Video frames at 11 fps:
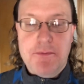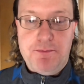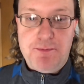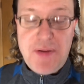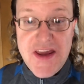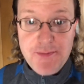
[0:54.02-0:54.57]

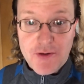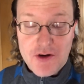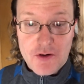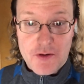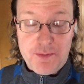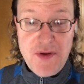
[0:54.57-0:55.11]
people
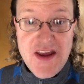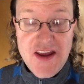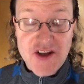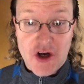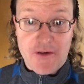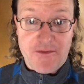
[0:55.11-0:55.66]
or
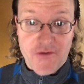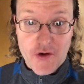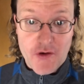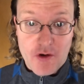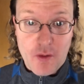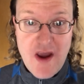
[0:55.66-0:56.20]
beings are
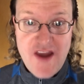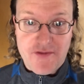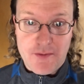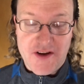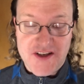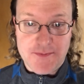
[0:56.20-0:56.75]
further away
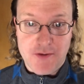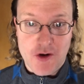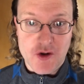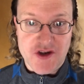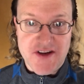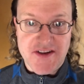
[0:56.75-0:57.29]
from
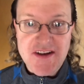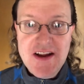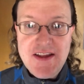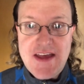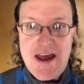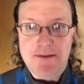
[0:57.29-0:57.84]
explosions
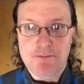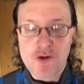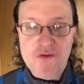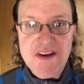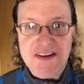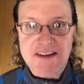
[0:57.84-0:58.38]
that
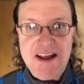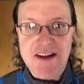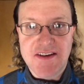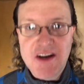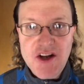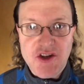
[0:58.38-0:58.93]
movies tend
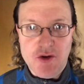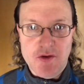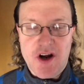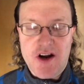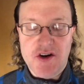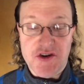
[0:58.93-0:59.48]
to
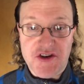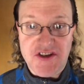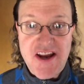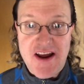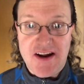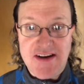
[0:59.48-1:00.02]
not
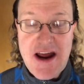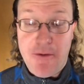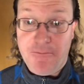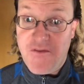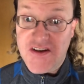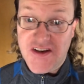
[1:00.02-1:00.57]
understand
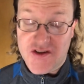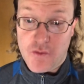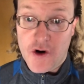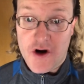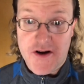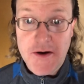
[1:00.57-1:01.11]
physics
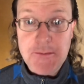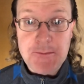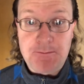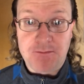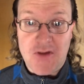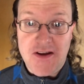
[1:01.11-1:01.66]
work.
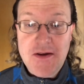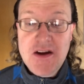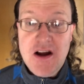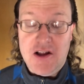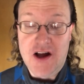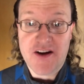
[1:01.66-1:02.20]
Like,
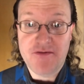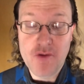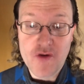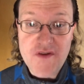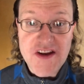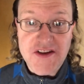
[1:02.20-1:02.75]
a lot of
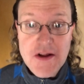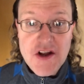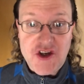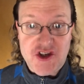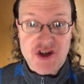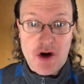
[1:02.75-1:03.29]
movies
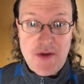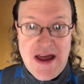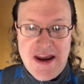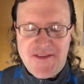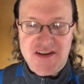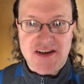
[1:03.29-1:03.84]
show that
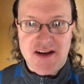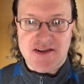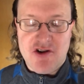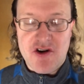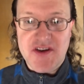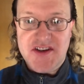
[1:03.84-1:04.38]
as
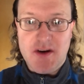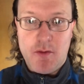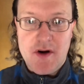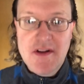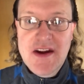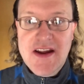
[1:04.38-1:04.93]
long as someone
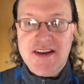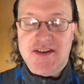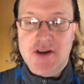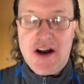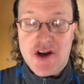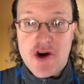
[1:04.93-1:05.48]
is
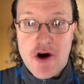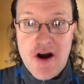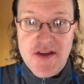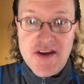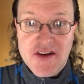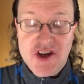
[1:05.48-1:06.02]
not caught in
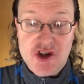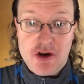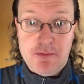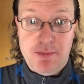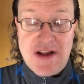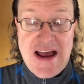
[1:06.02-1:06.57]
the initial
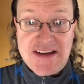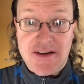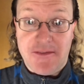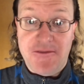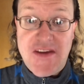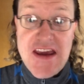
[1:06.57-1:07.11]
blast
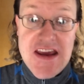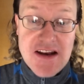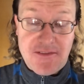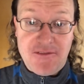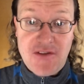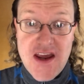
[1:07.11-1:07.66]
of heat and
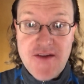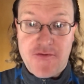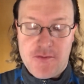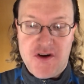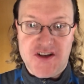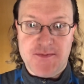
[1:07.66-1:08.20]
flame from
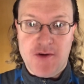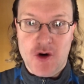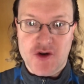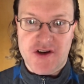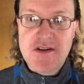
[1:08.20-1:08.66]
an explosion,